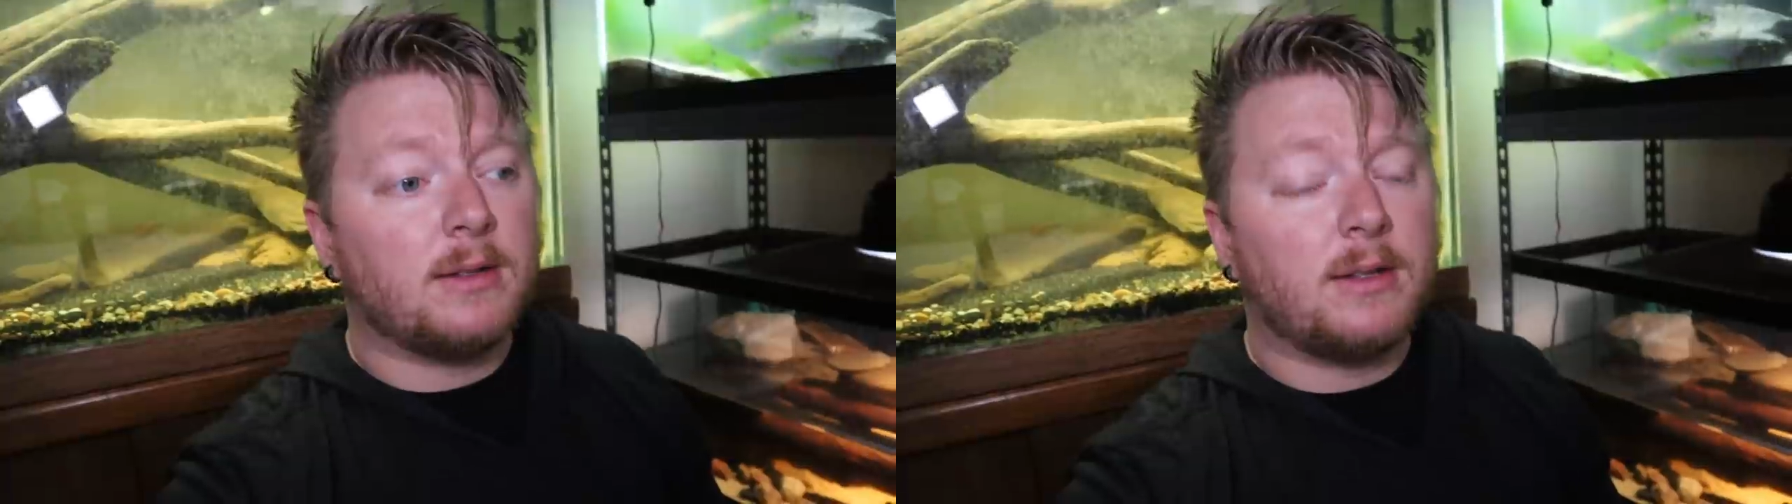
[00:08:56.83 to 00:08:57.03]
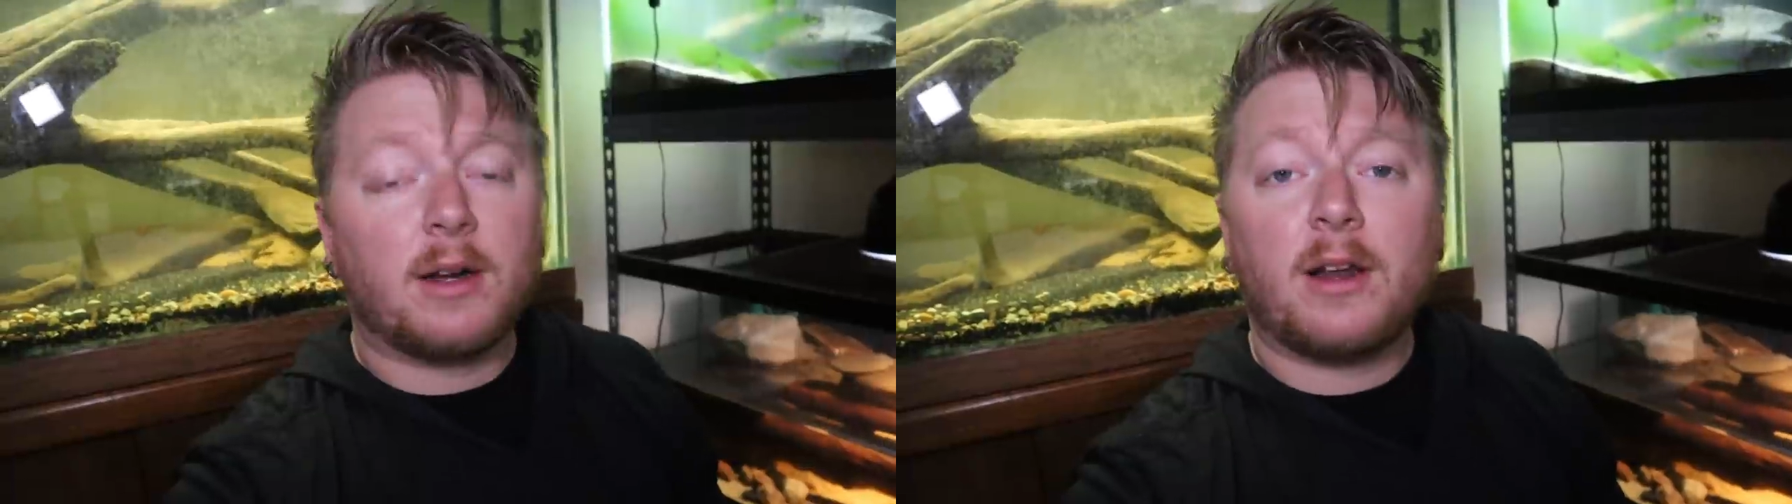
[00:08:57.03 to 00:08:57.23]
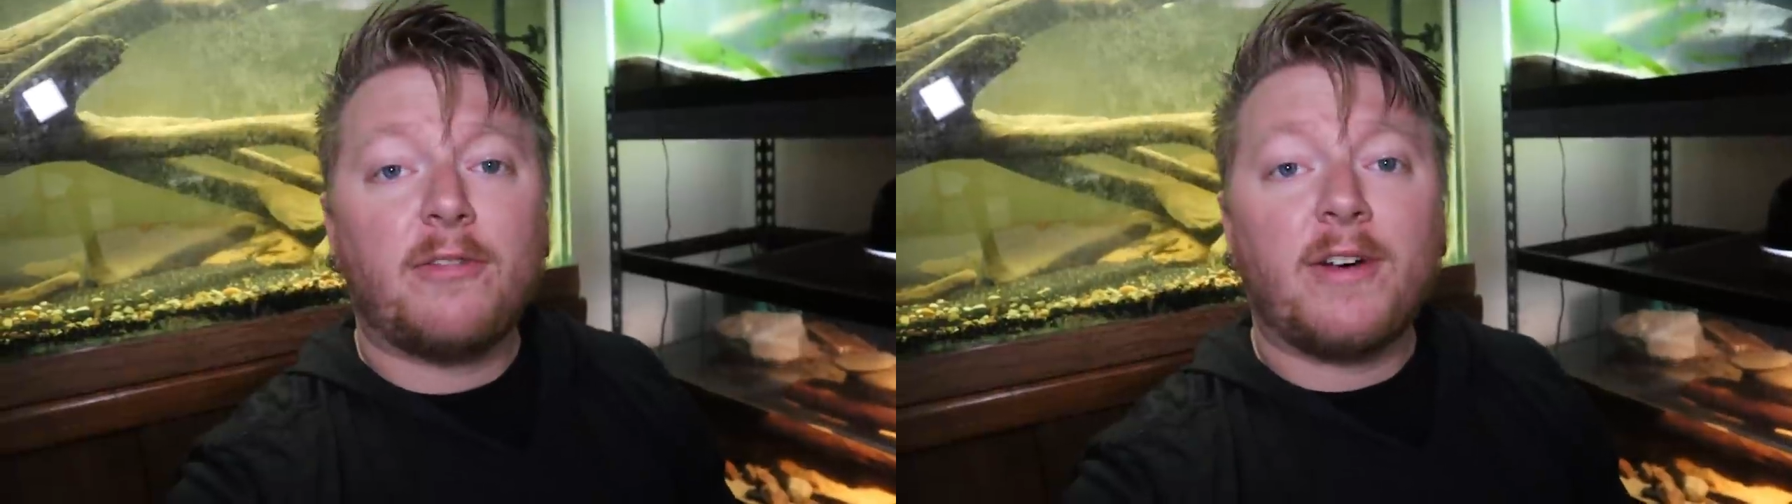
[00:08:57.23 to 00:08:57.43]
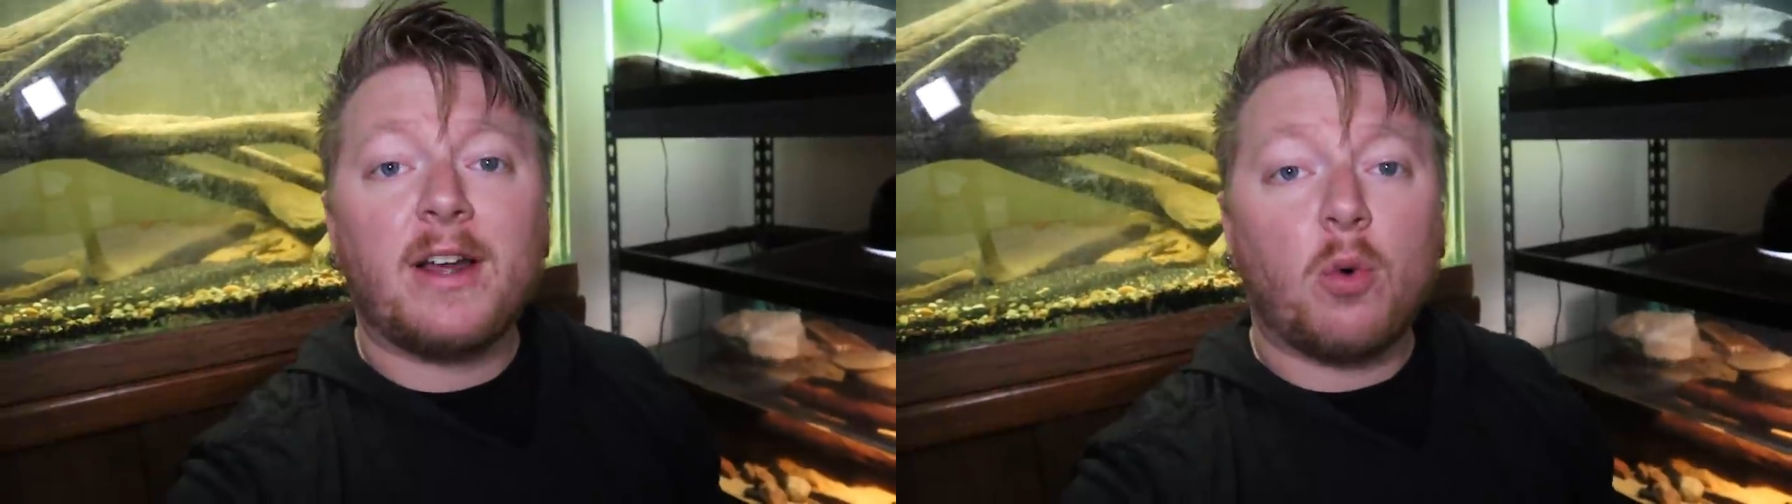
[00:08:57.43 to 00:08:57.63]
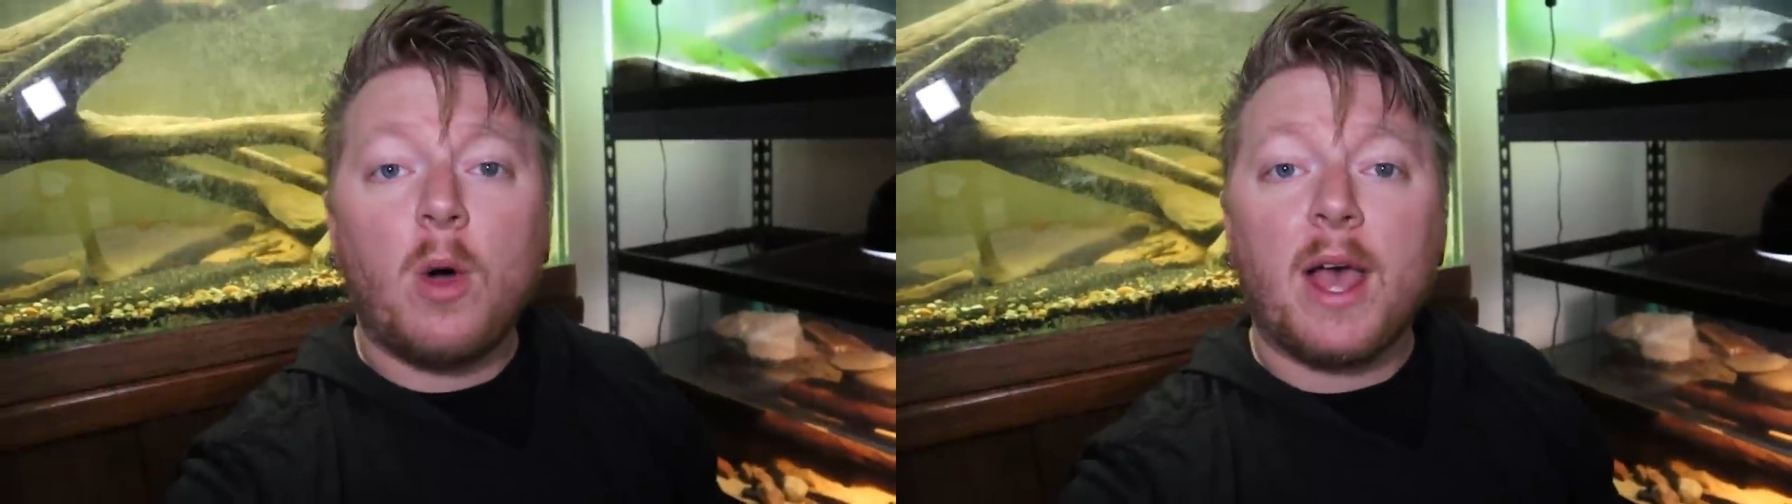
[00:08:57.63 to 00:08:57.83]
they're gonna
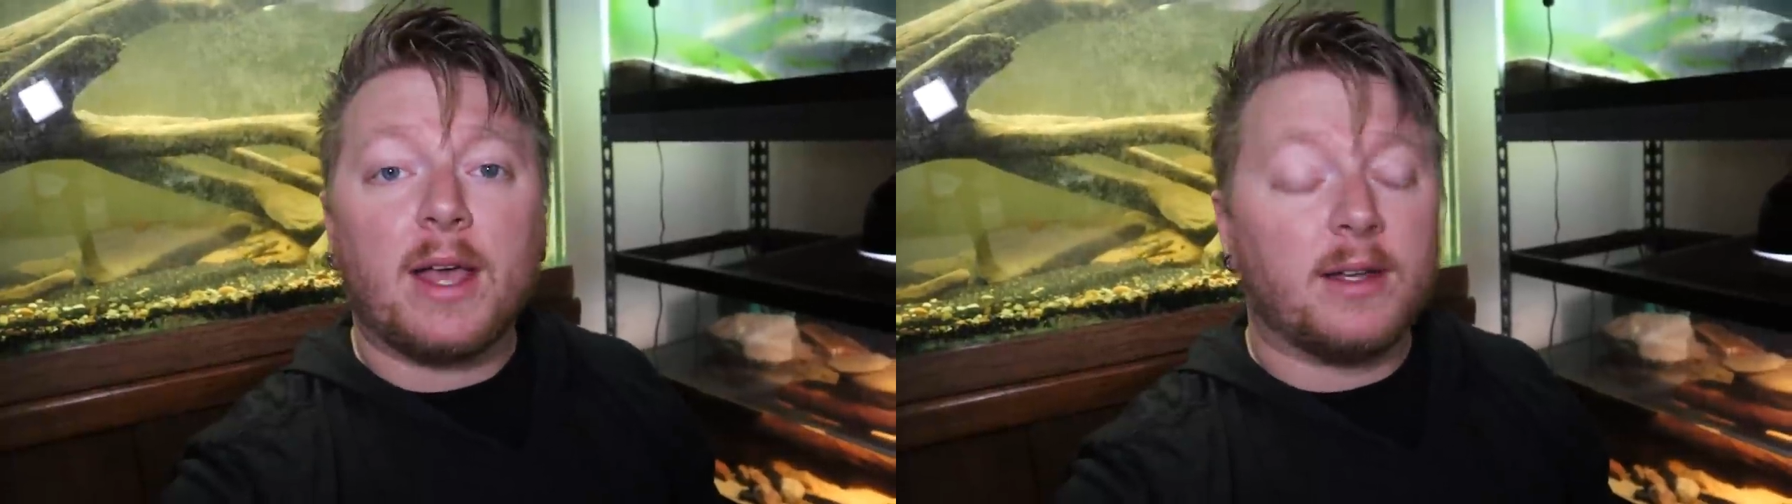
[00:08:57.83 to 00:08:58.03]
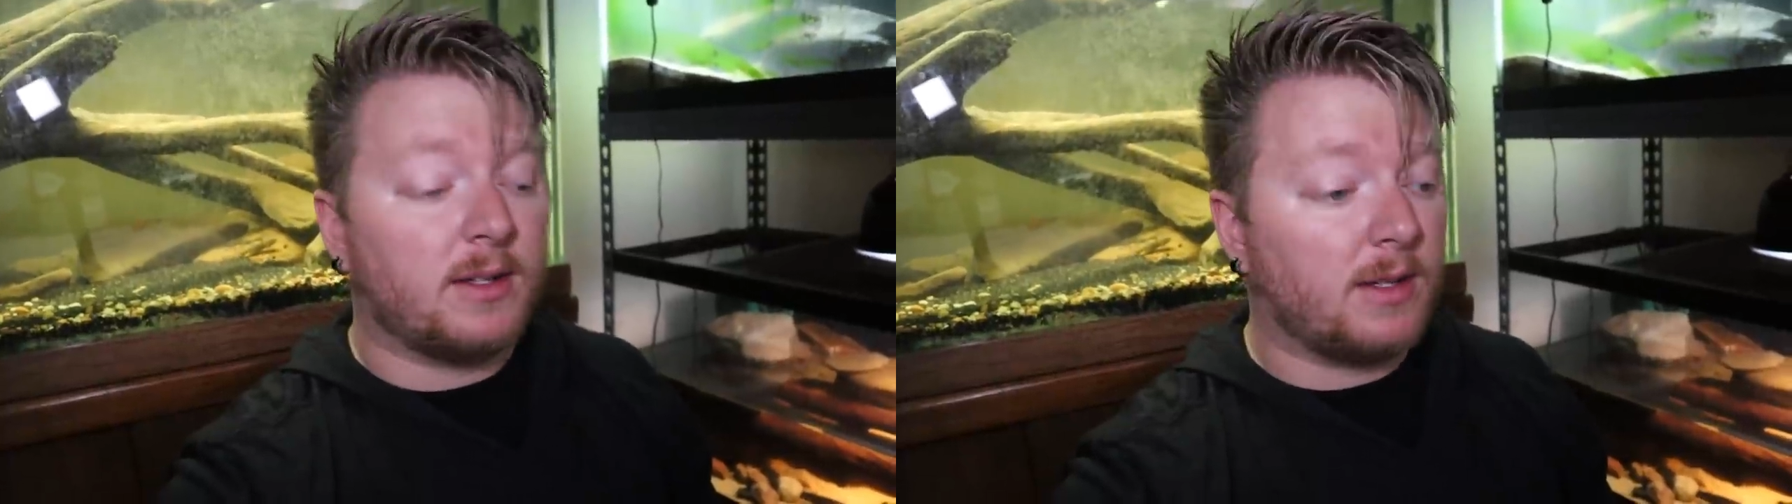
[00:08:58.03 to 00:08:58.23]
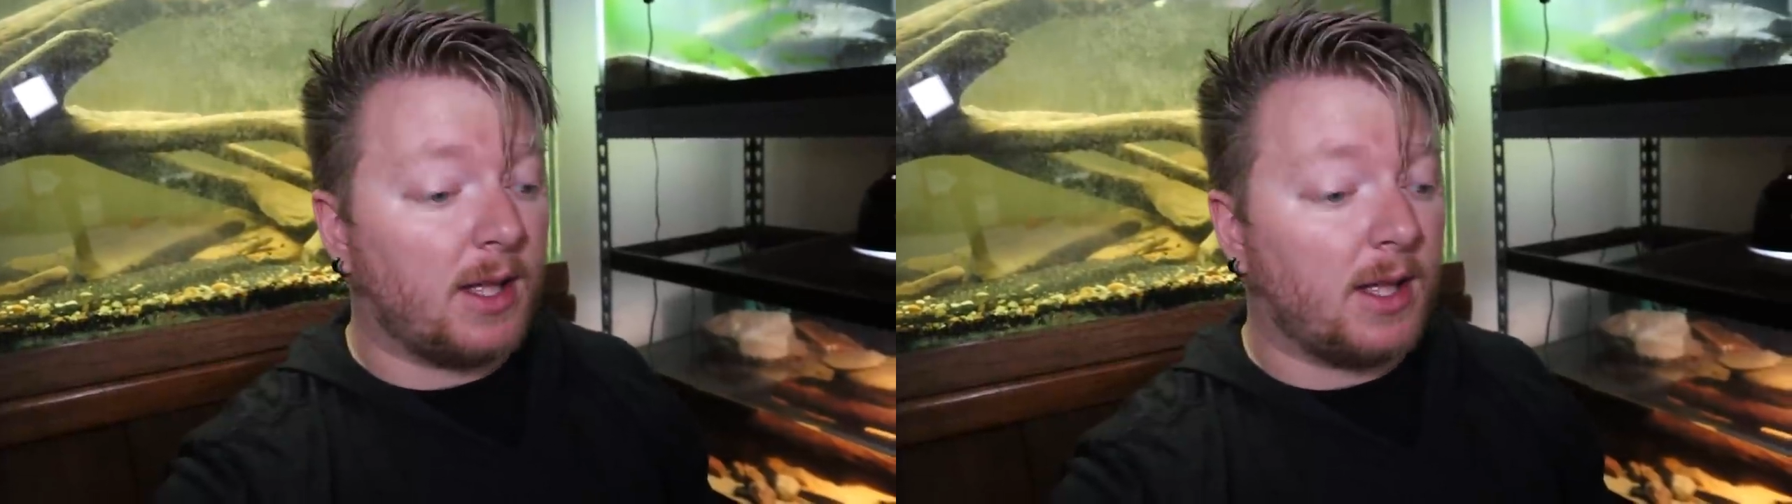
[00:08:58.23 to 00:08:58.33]
find a way.